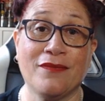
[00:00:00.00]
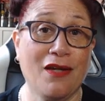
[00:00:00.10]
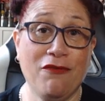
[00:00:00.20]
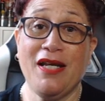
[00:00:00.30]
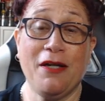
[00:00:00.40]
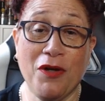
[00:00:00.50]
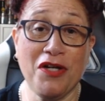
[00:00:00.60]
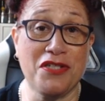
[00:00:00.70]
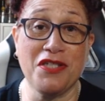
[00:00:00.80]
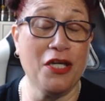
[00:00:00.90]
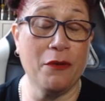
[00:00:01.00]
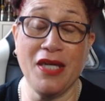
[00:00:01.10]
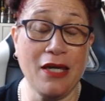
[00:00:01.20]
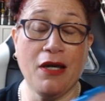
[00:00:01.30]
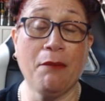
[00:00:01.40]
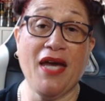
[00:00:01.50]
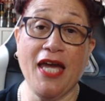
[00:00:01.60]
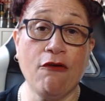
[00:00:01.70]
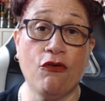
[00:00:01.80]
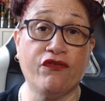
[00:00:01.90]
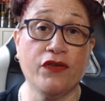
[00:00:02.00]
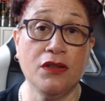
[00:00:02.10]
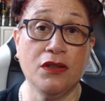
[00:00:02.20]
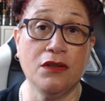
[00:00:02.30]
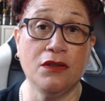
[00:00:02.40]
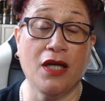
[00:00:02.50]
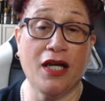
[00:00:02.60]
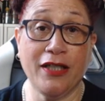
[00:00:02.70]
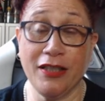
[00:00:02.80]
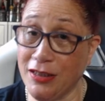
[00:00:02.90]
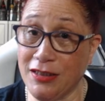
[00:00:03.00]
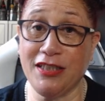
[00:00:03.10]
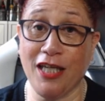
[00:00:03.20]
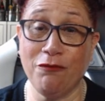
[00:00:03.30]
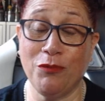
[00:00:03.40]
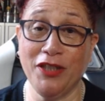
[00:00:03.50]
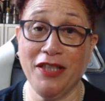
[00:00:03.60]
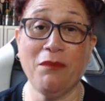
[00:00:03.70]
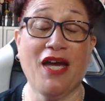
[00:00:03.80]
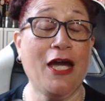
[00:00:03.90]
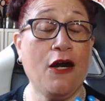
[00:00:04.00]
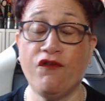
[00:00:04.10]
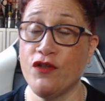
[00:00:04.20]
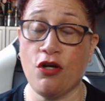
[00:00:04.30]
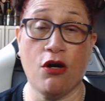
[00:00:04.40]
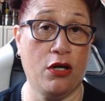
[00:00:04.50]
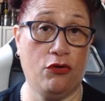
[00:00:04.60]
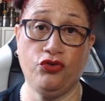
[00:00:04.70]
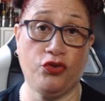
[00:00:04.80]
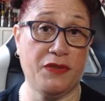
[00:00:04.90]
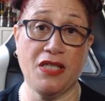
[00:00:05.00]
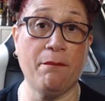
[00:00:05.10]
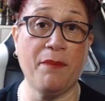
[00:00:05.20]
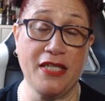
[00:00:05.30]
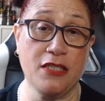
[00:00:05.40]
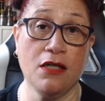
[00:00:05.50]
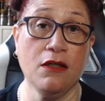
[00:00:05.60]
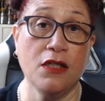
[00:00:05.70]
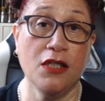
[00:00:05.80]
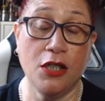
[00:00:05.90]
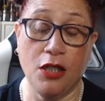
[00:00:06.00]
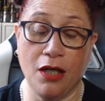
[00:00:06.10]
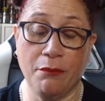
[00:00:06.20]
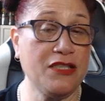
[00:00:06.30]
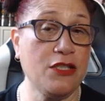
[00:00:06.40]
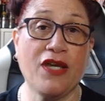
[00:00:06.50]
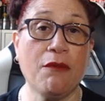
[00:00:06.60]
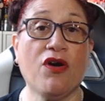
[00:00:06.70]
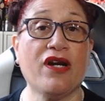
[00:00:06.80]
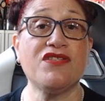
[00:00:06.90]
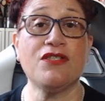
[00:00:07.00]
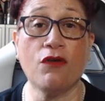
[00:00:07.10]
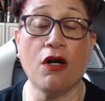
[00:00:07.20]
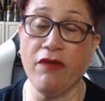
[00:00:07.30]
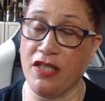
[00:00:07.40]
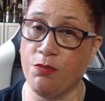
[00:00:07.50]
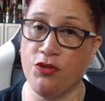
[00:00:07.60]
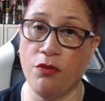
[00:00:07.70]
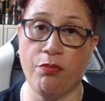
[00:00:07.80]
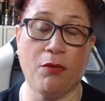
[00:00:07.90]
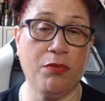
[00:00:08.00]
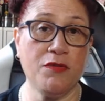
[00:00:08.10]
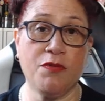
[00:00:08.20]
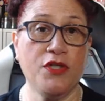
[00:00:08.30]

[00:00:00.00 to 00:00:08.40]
It really was. You know, and my health. And I did save money. My health has got 100% better. I mean, don't get me wrong, I've still got respiratory problems,